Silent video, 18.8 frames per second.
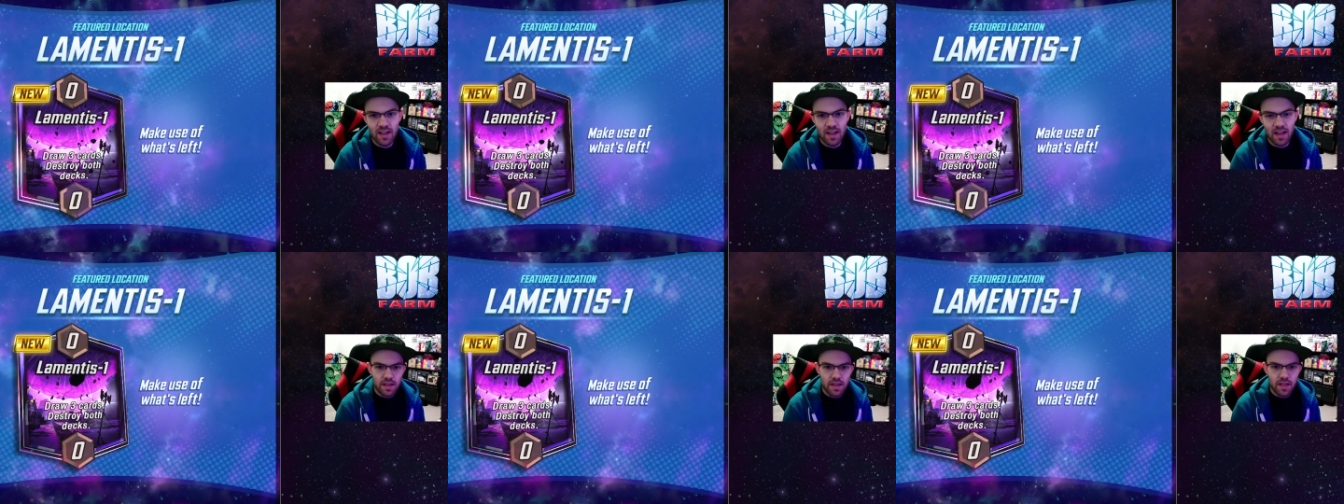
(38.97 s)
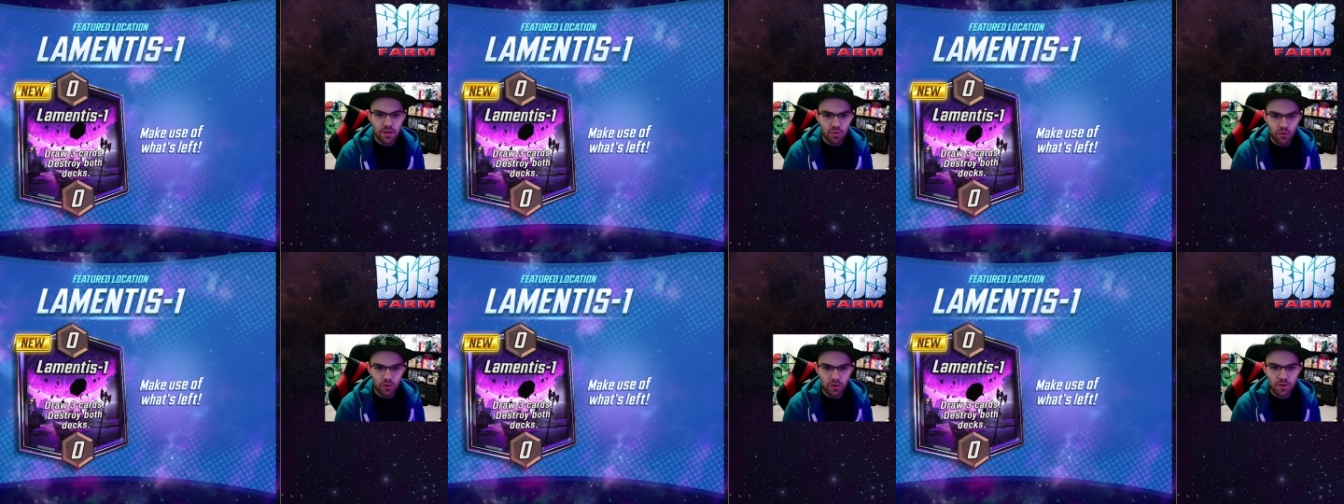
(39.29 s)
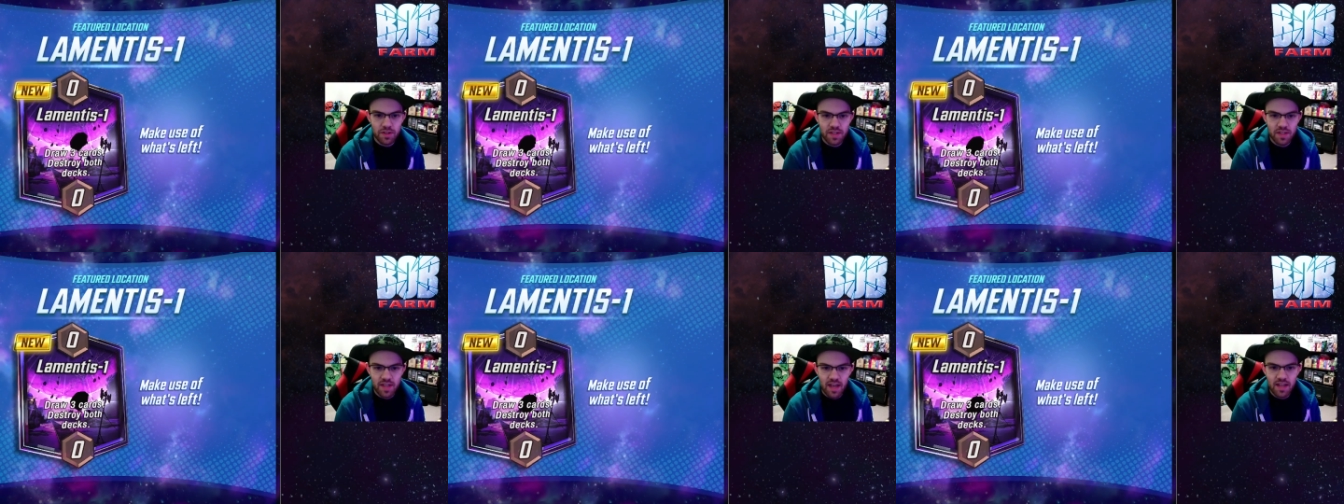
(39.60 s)
In order
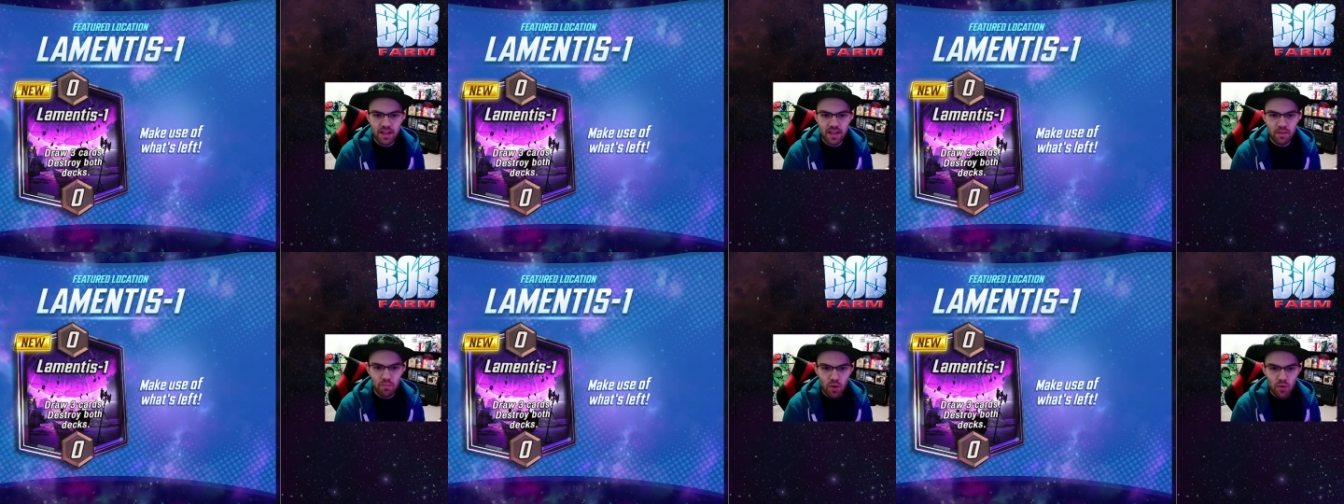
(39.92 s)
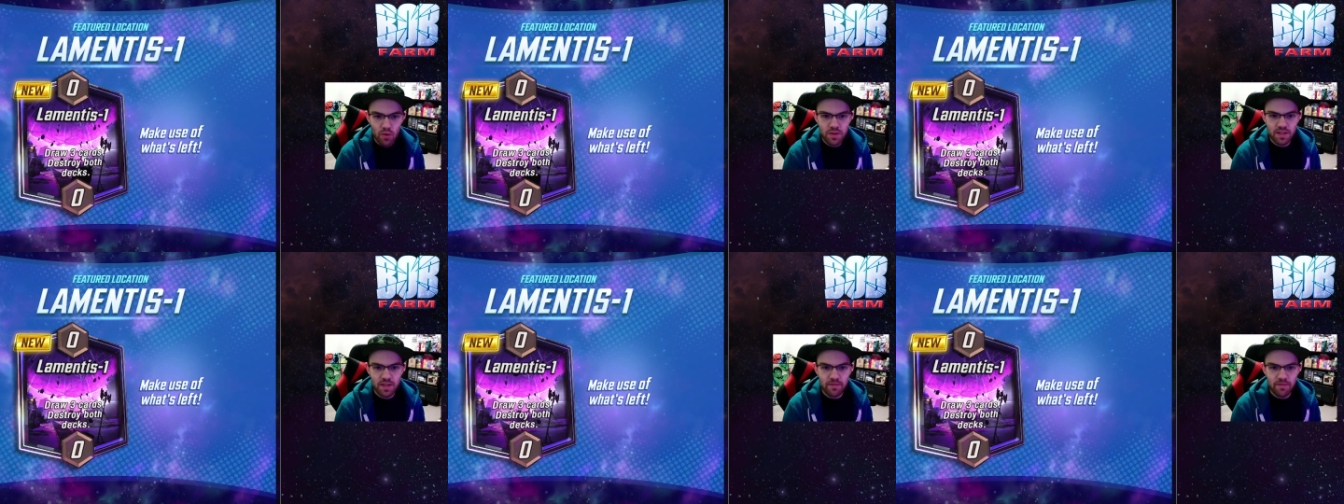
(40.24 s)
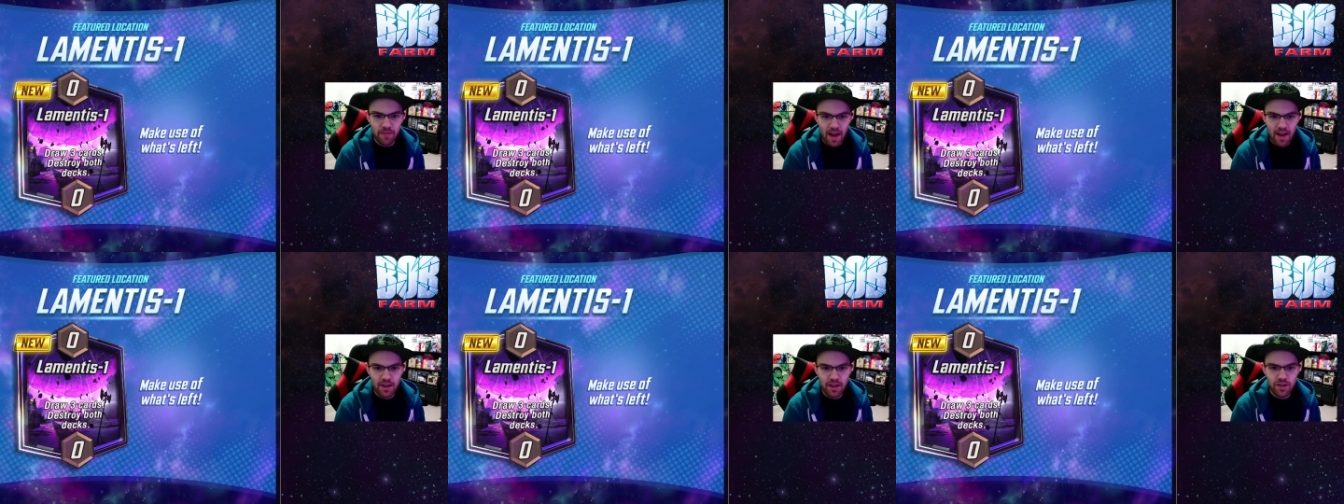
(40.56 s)
to take the most
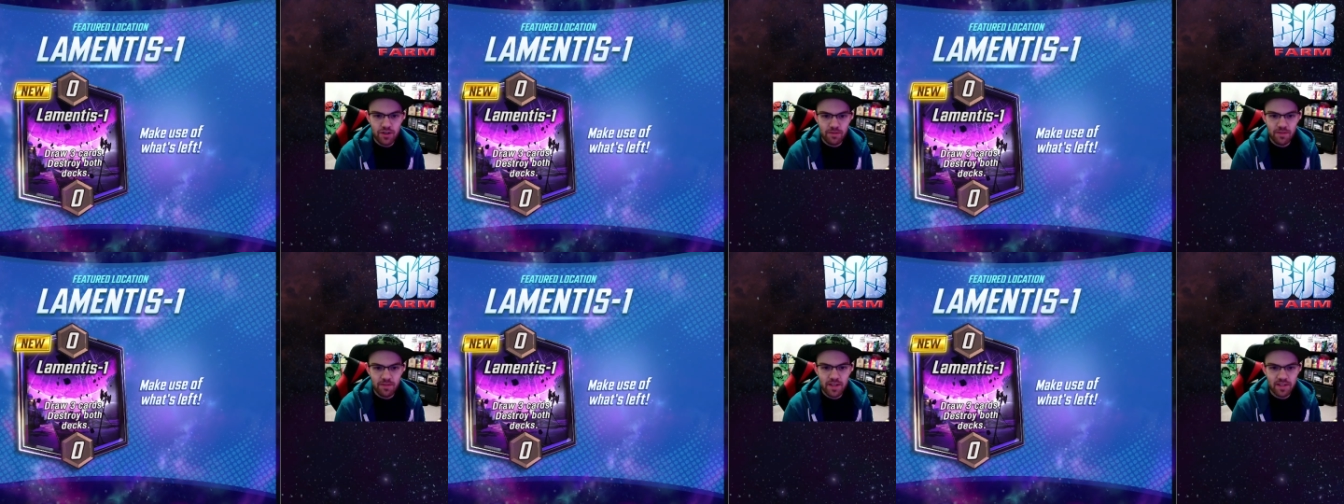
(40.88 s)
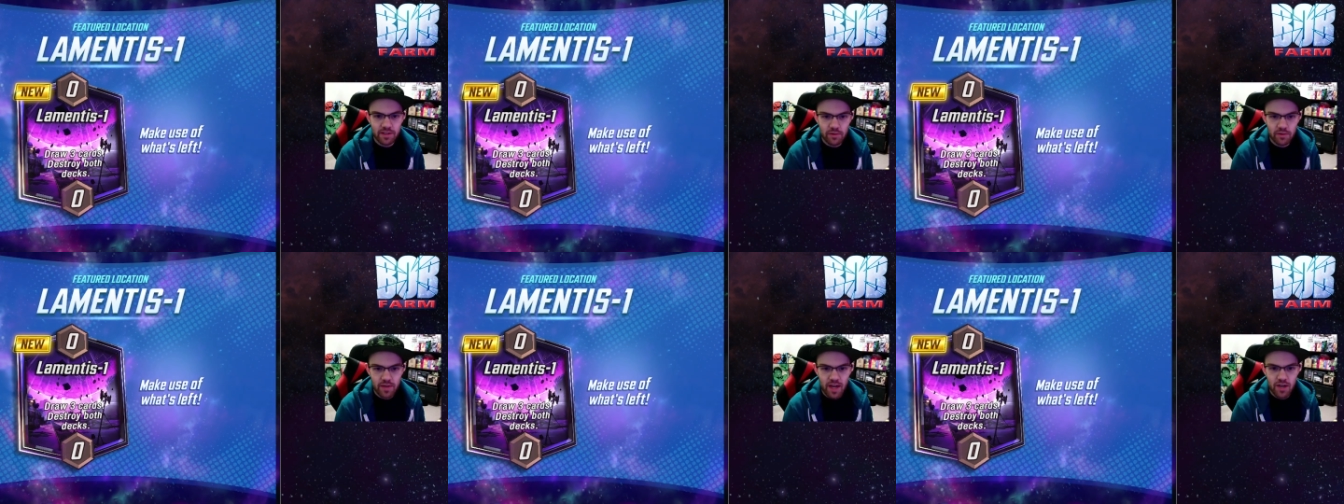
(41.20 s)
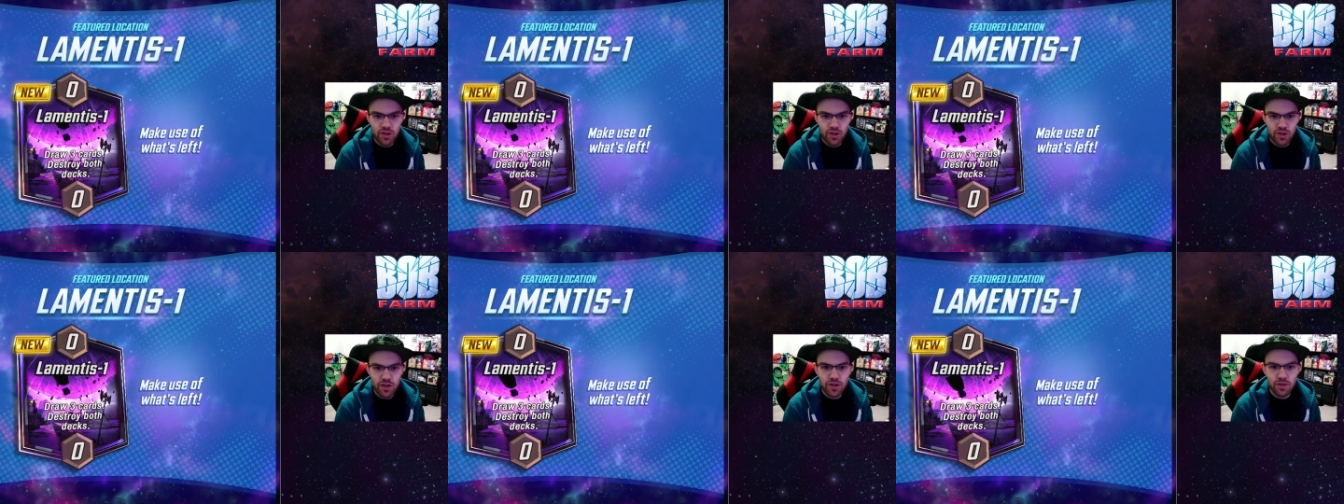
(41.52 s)
advantage of this
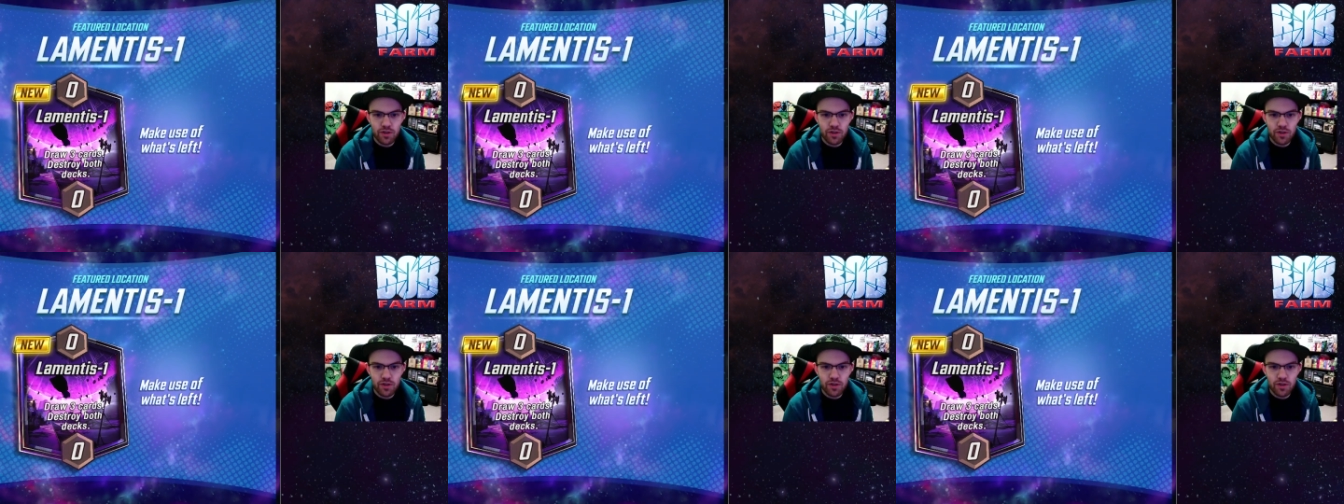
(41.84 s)
location,